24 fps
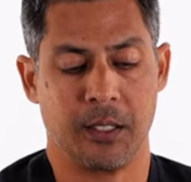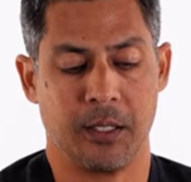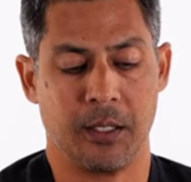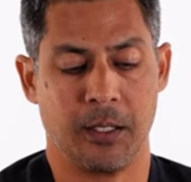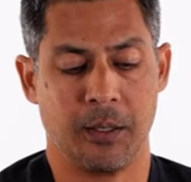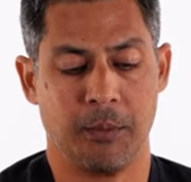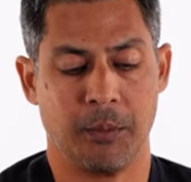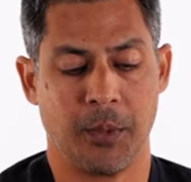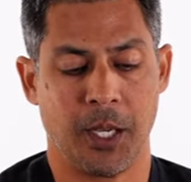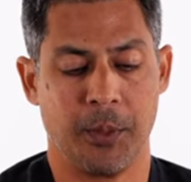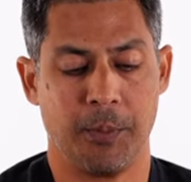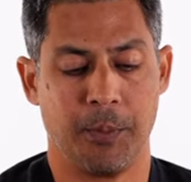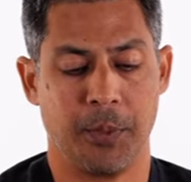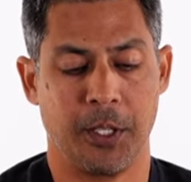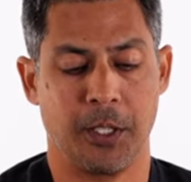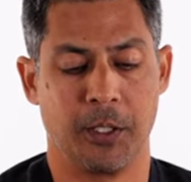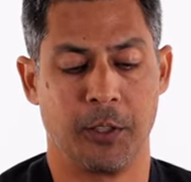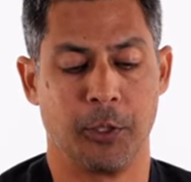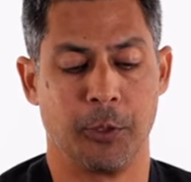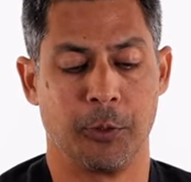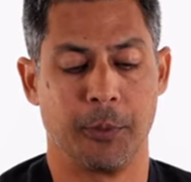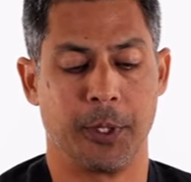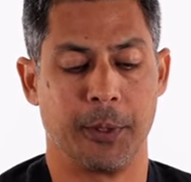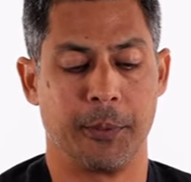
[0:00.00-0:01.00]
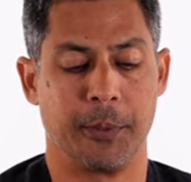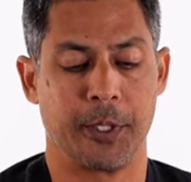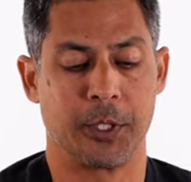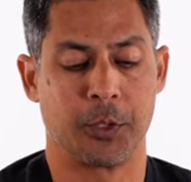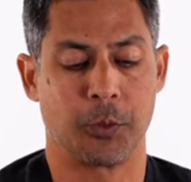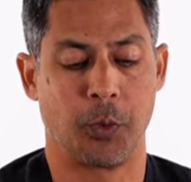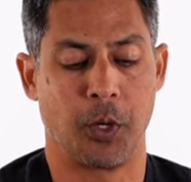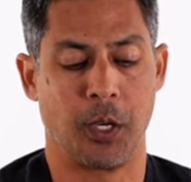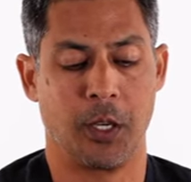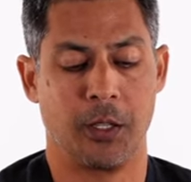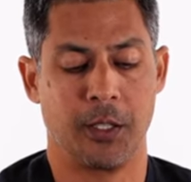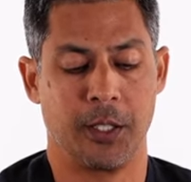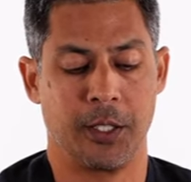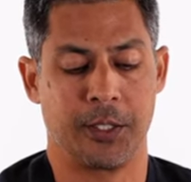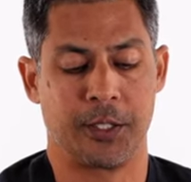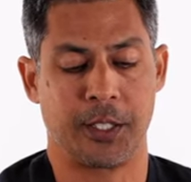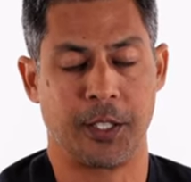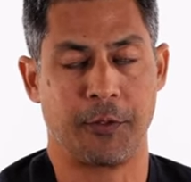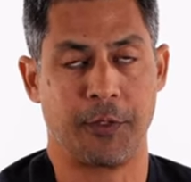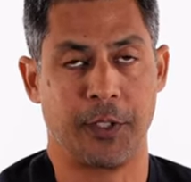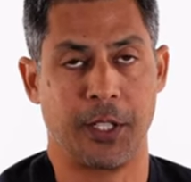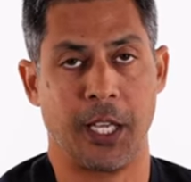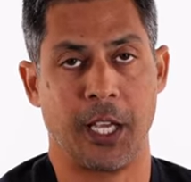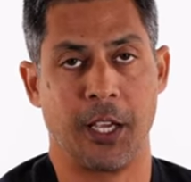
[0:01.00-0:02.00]
It, it might be aluminum as well. It's
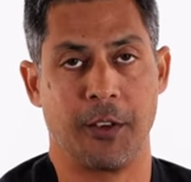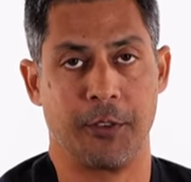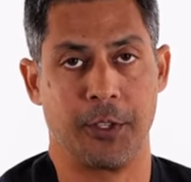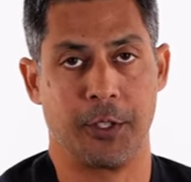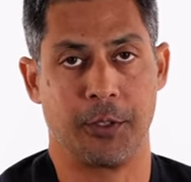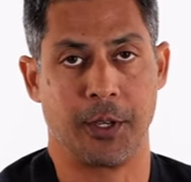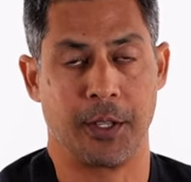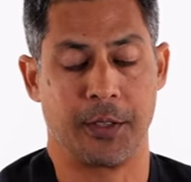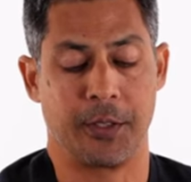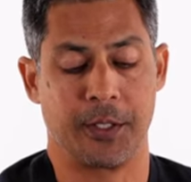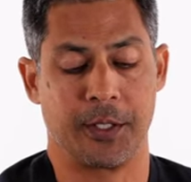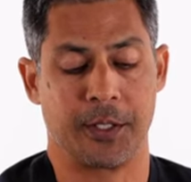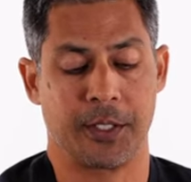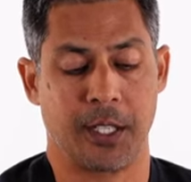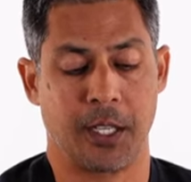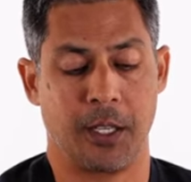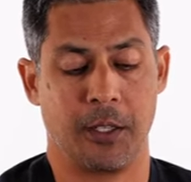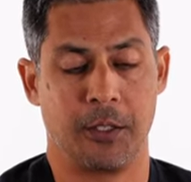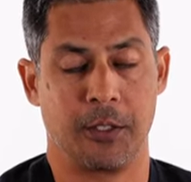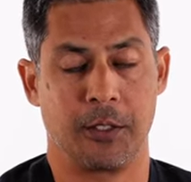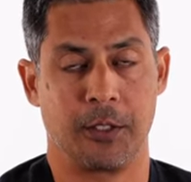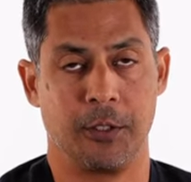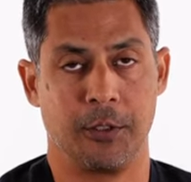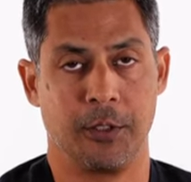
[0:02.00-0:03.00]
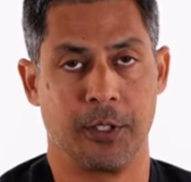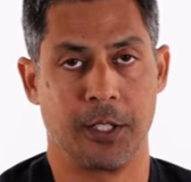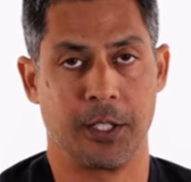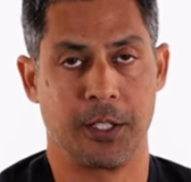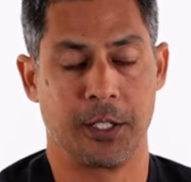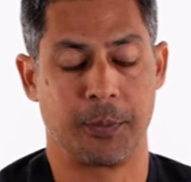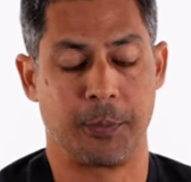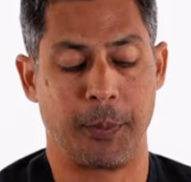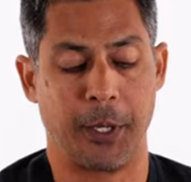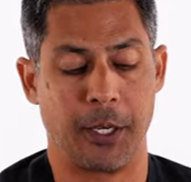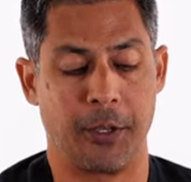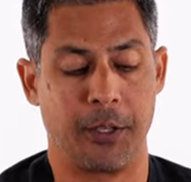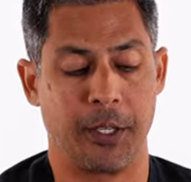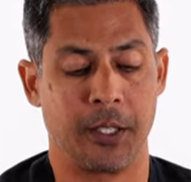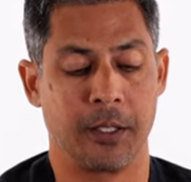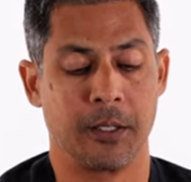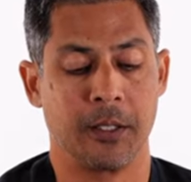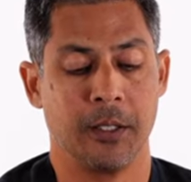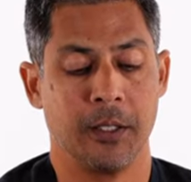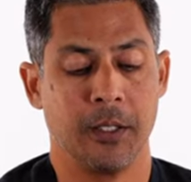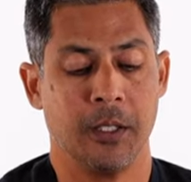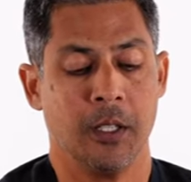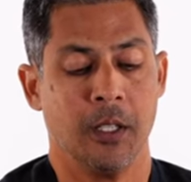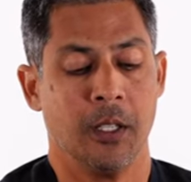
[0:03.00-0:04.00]
definitely heavier on this side due to this bearing.
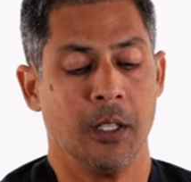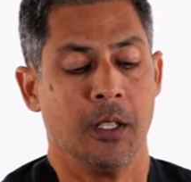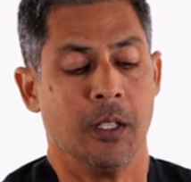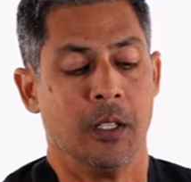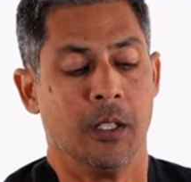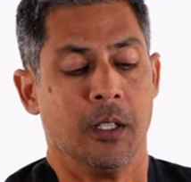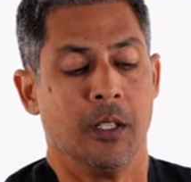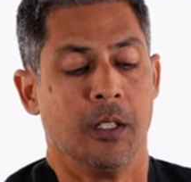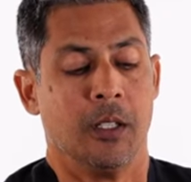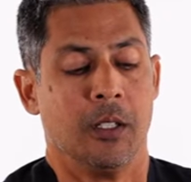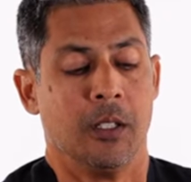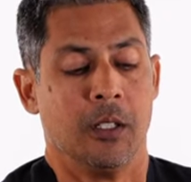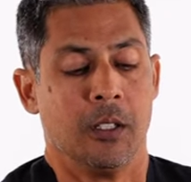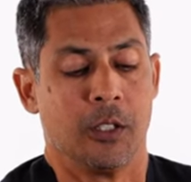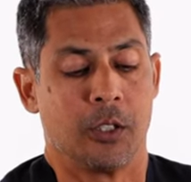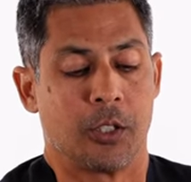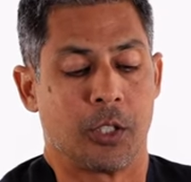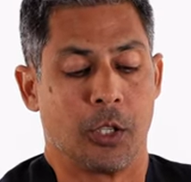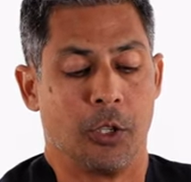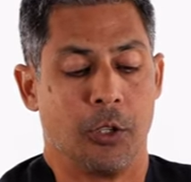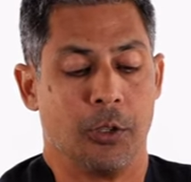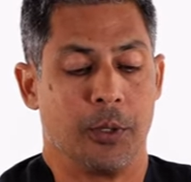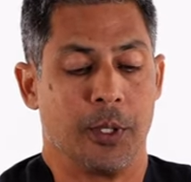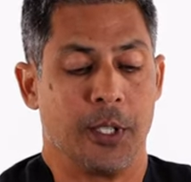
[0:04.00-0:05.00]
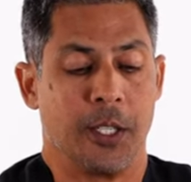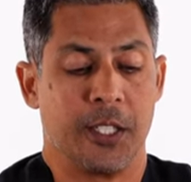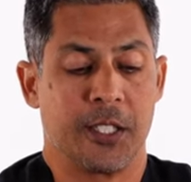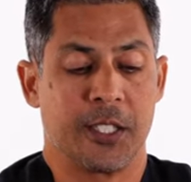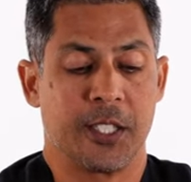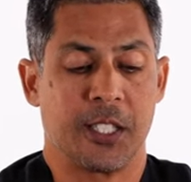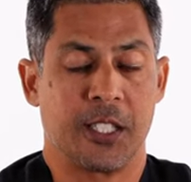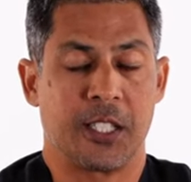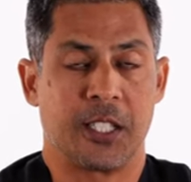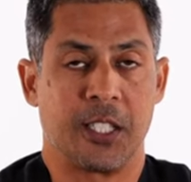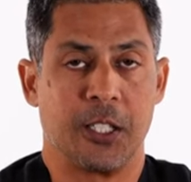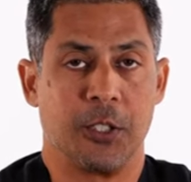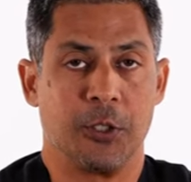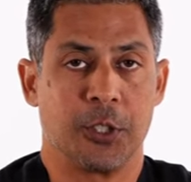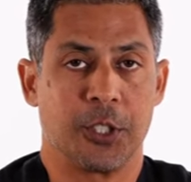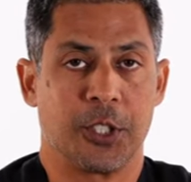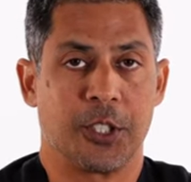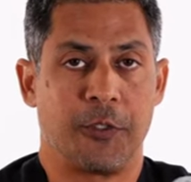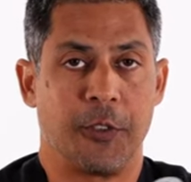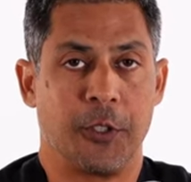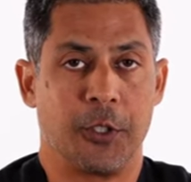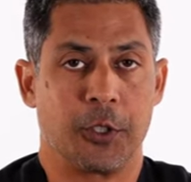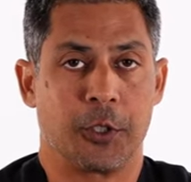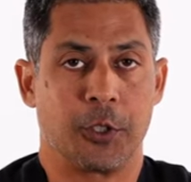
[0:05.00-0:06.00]
So it is a sealed
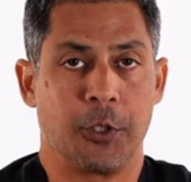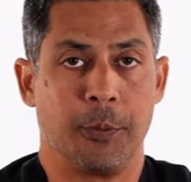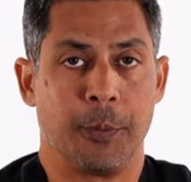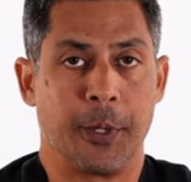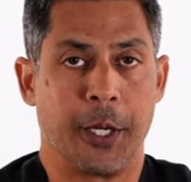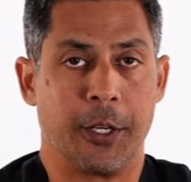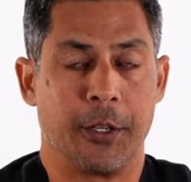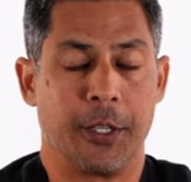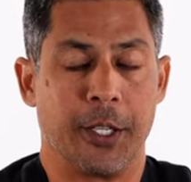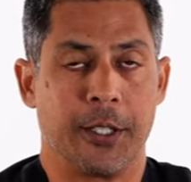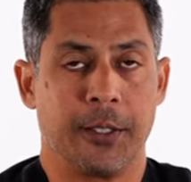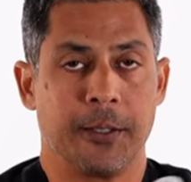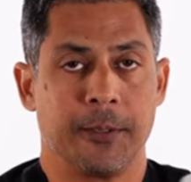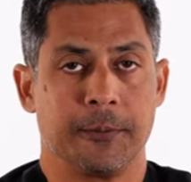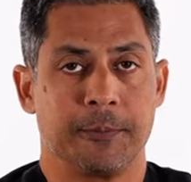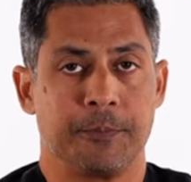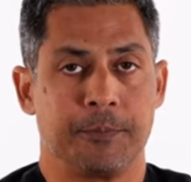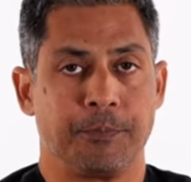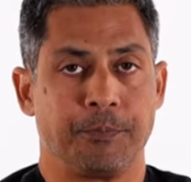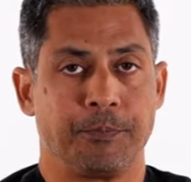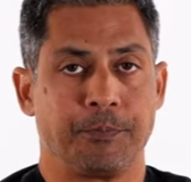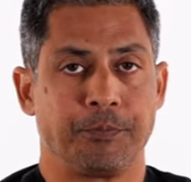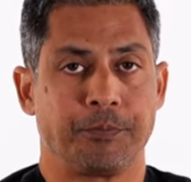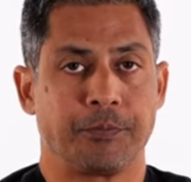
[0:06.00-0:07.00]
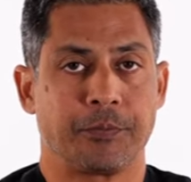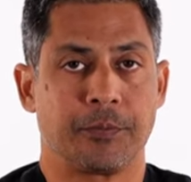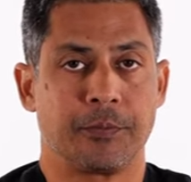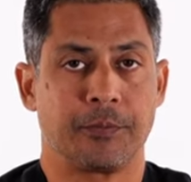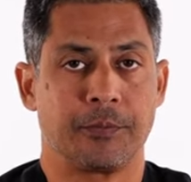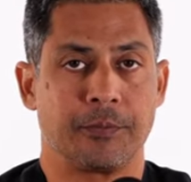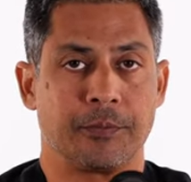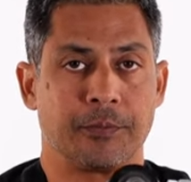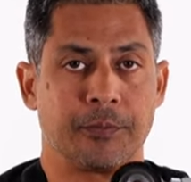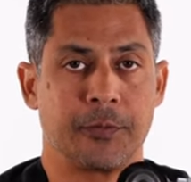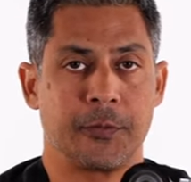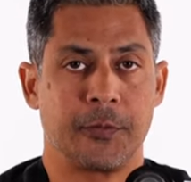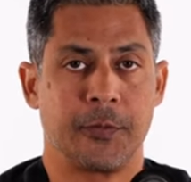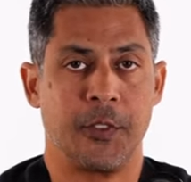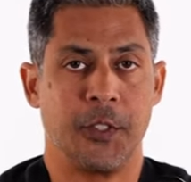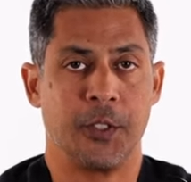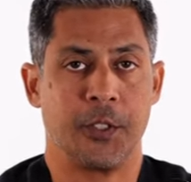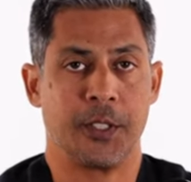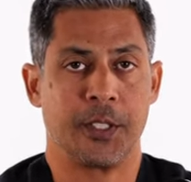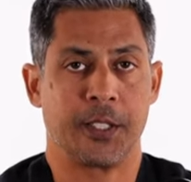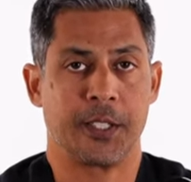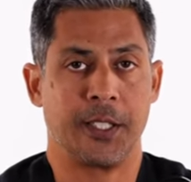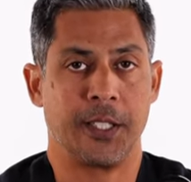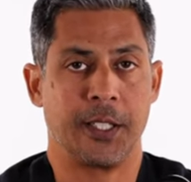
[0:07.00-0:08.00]
spherical bearing. You
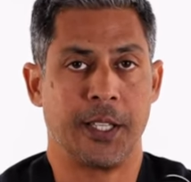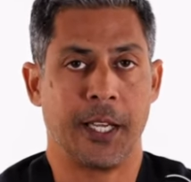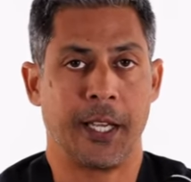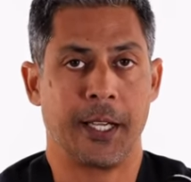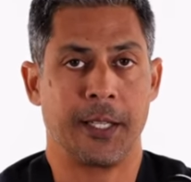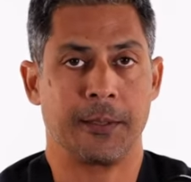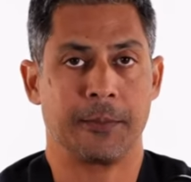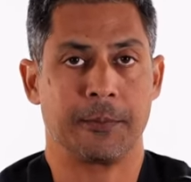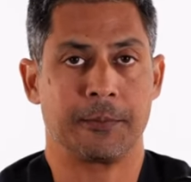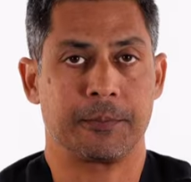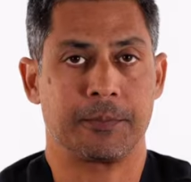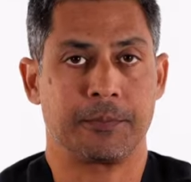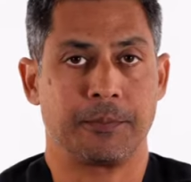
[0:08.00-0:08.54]
can see that.